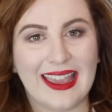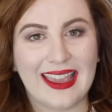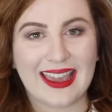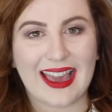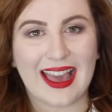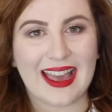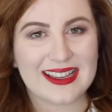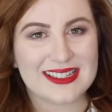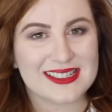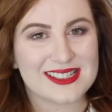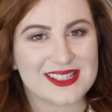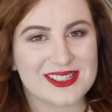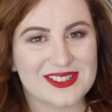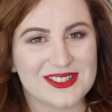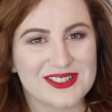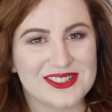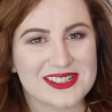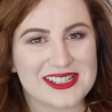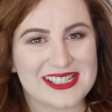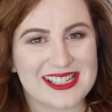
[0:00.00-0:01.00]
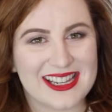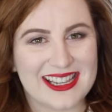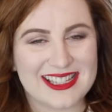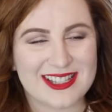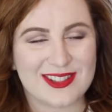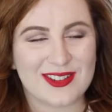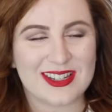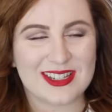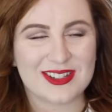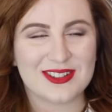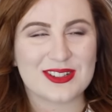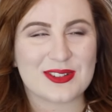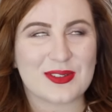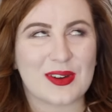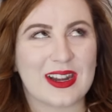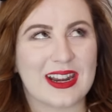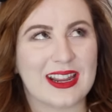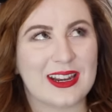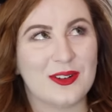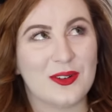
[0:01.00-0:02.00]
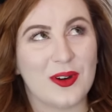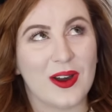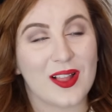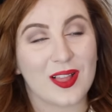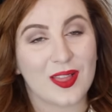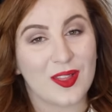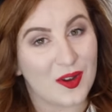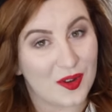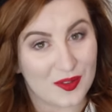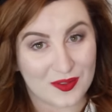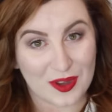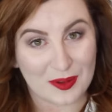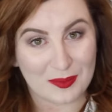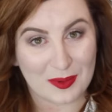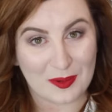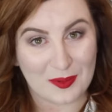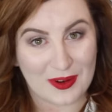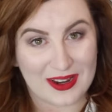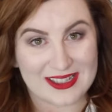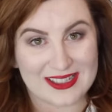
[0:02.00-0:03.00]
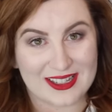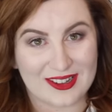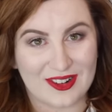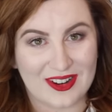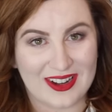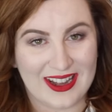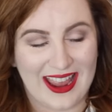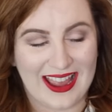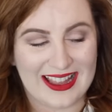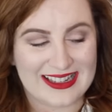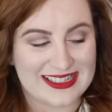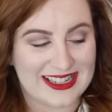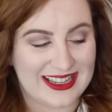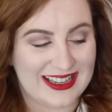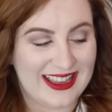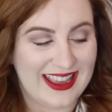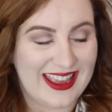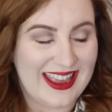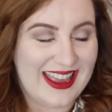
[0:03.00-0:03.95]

Hey guys, so today's video is one I know a lot of you have been waiting on, and it